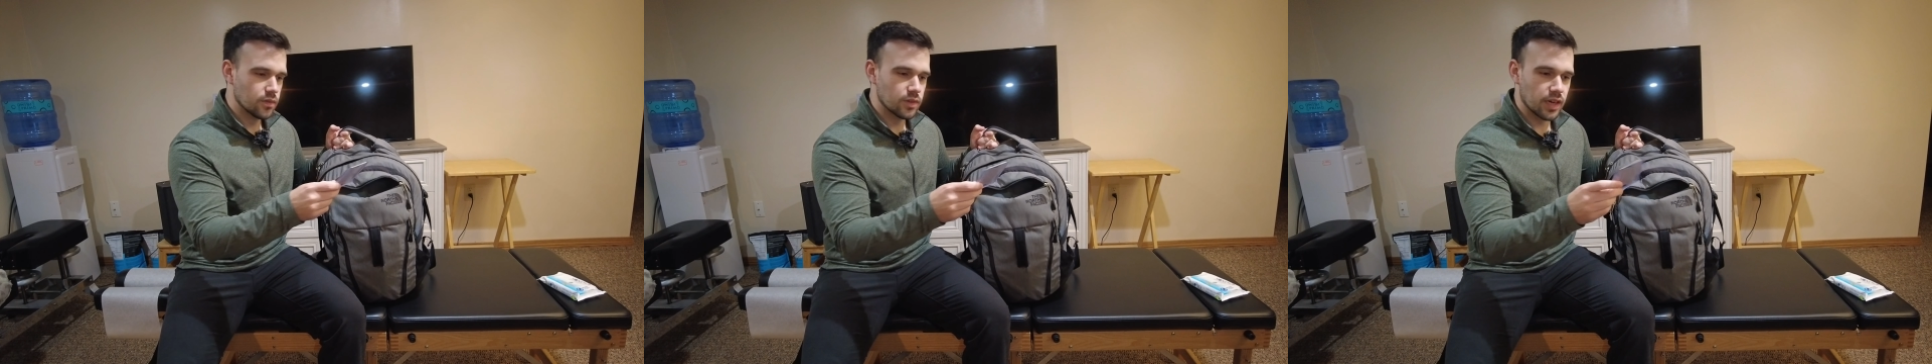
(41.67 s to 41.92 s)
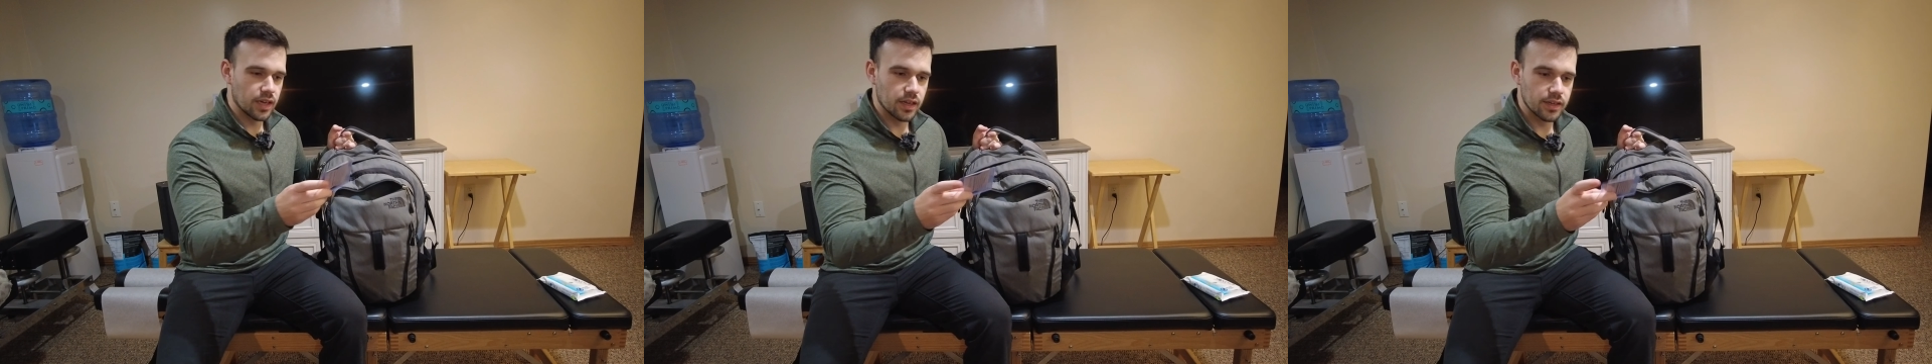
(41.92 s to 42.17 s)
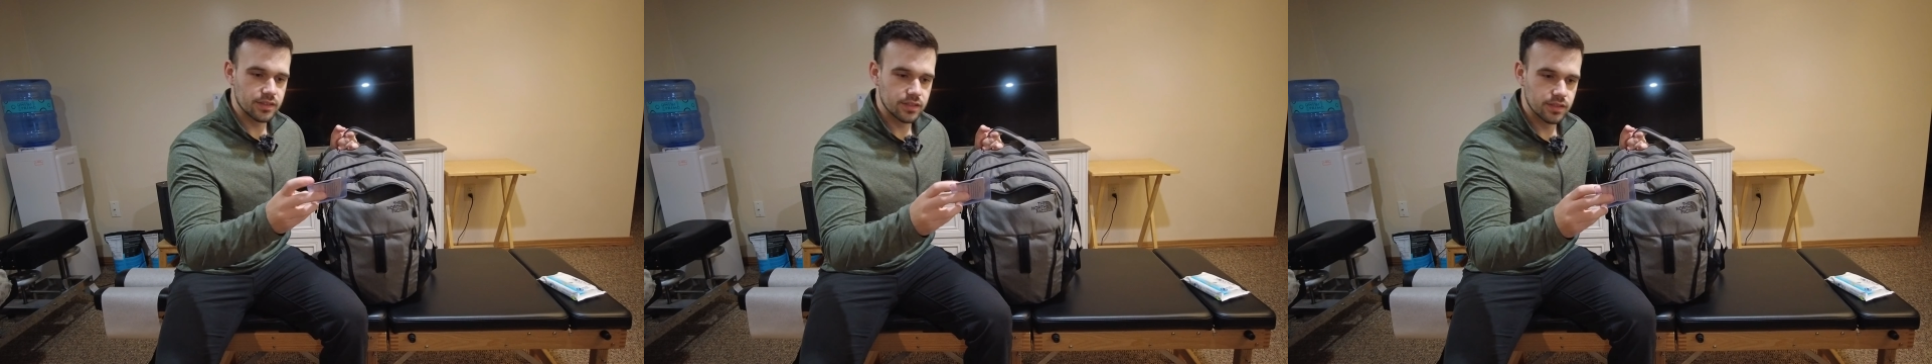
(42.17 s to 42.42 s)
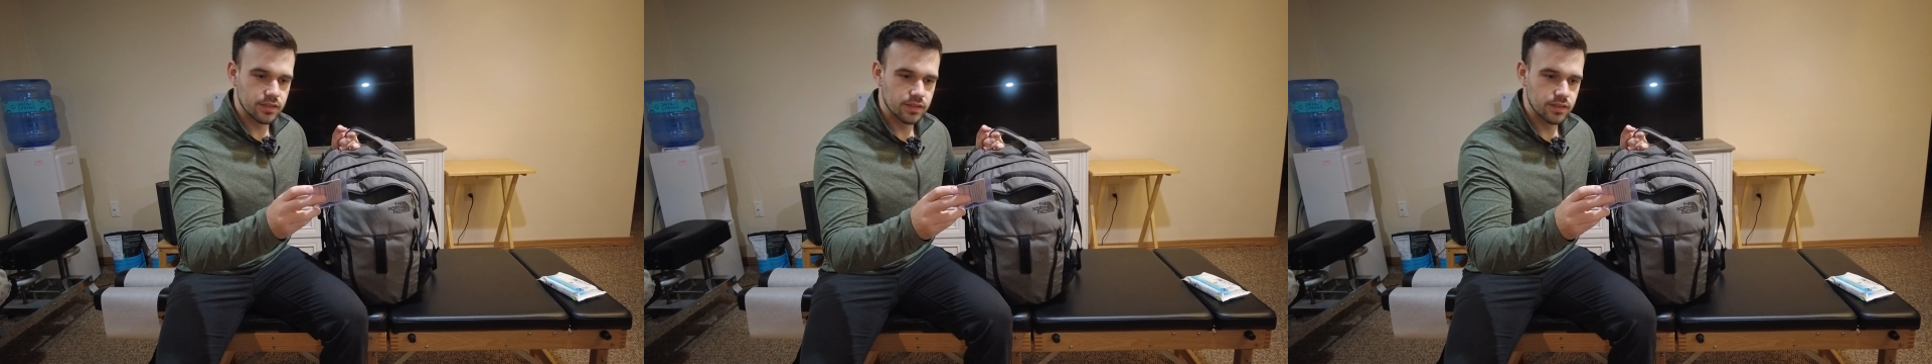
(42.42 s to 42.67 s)

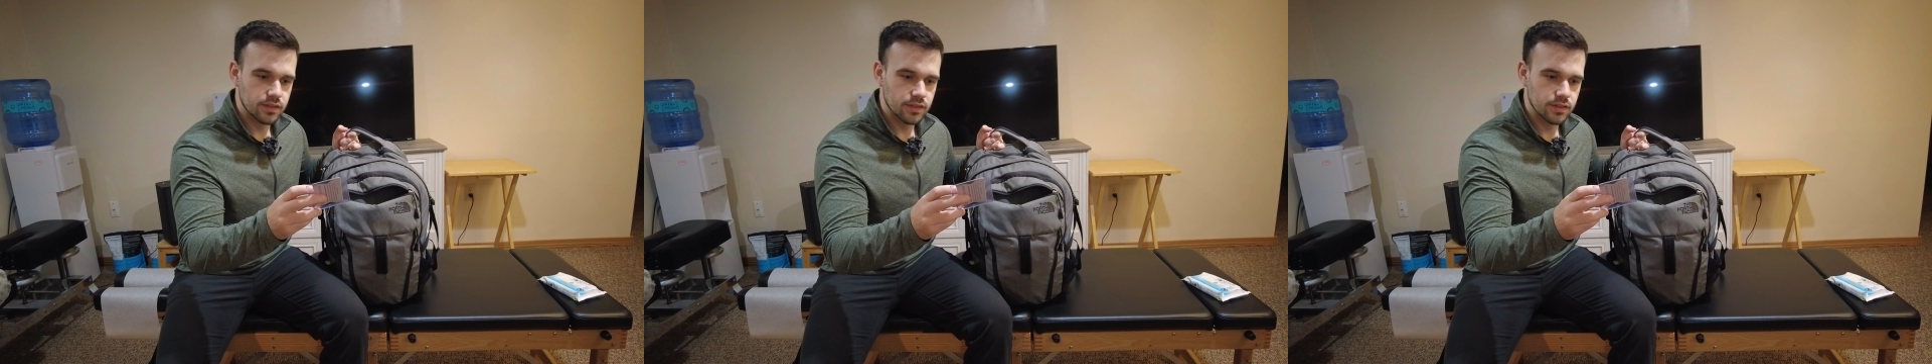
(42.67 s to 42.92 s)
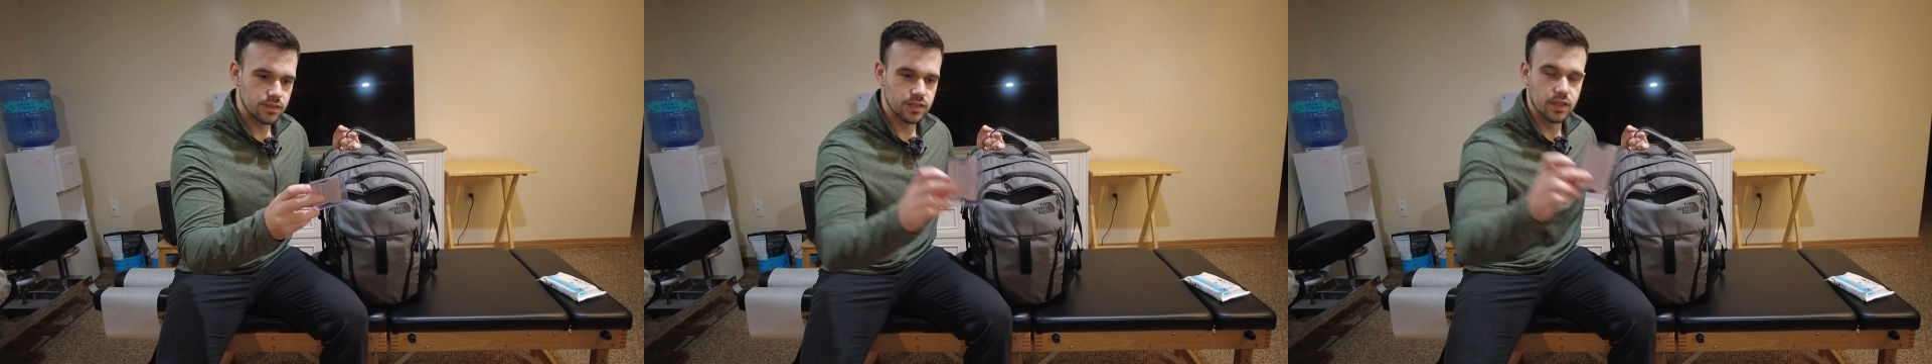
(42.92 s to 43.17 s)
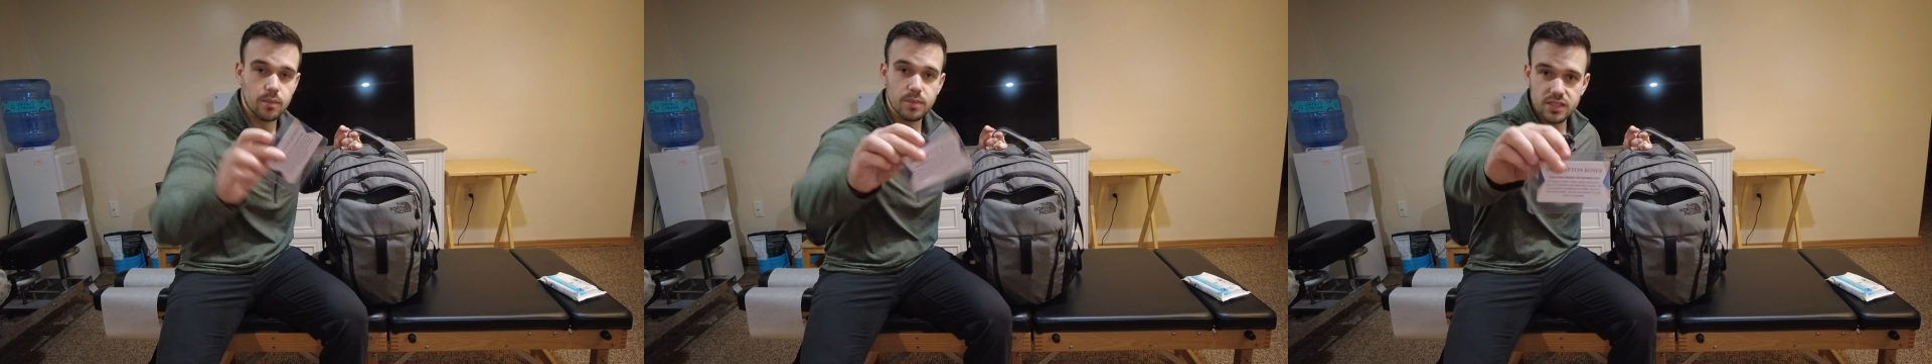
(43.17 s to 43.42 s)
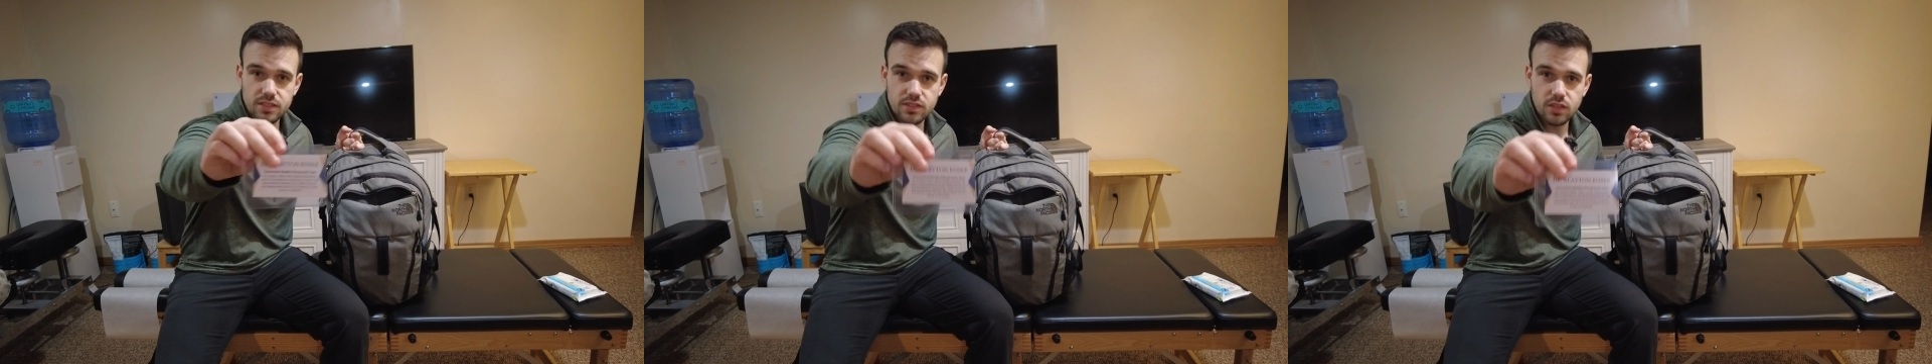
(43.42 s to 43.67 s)
got some
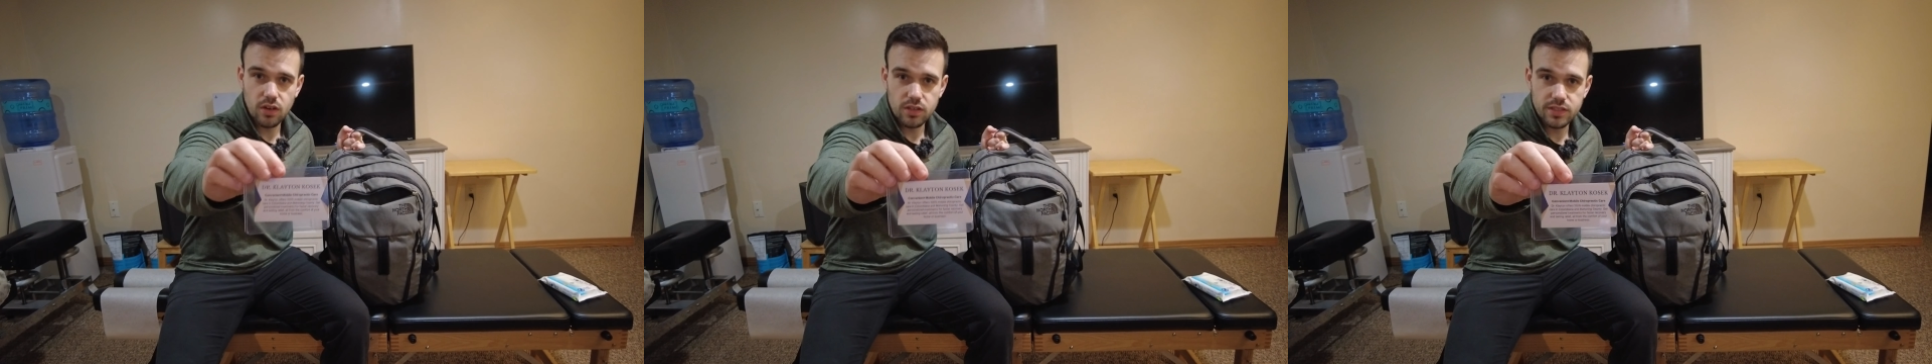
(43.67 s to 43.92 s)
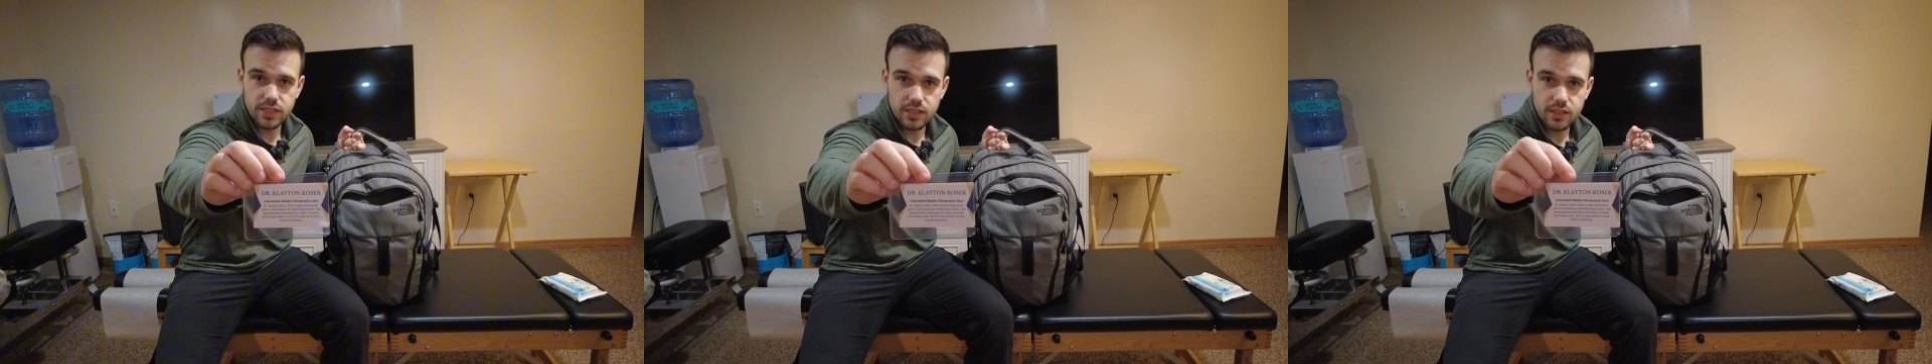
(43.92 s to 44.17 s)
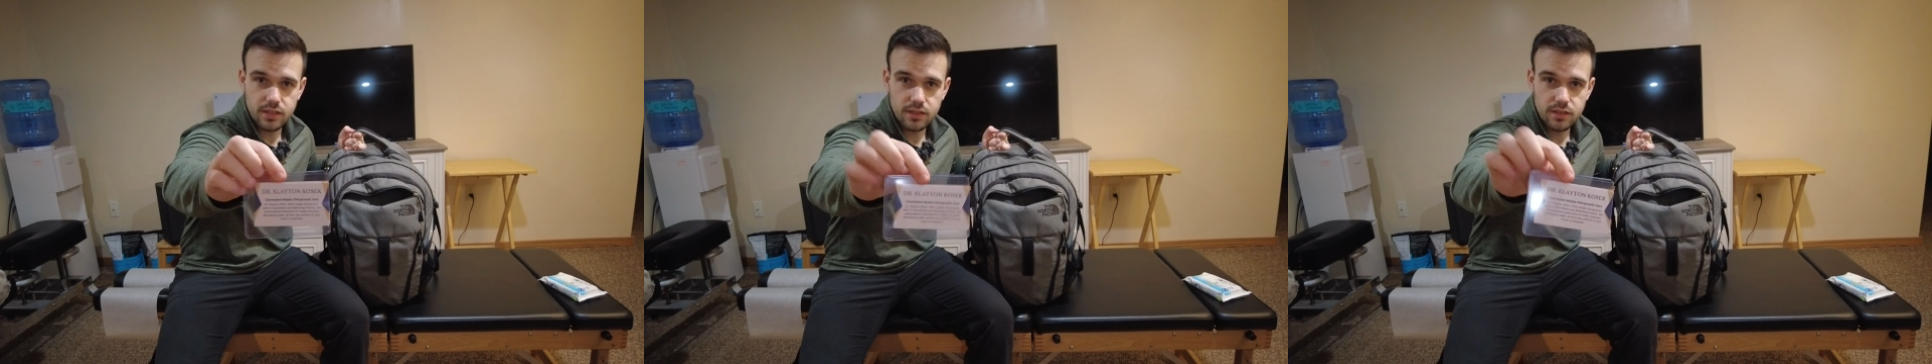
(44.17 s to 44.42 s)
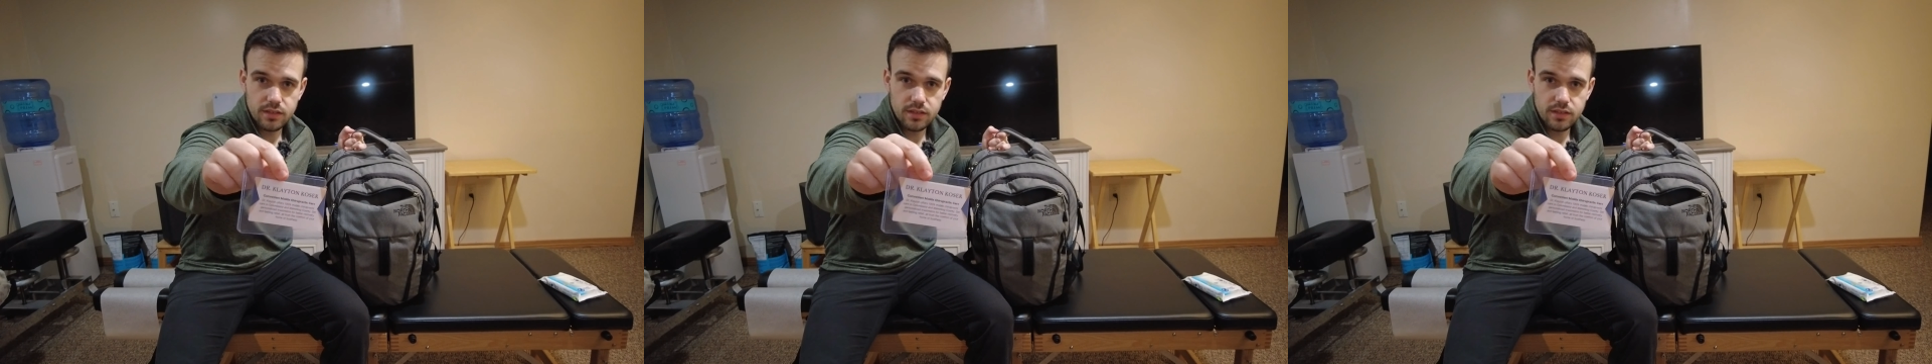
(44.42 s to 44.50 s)
business cards here.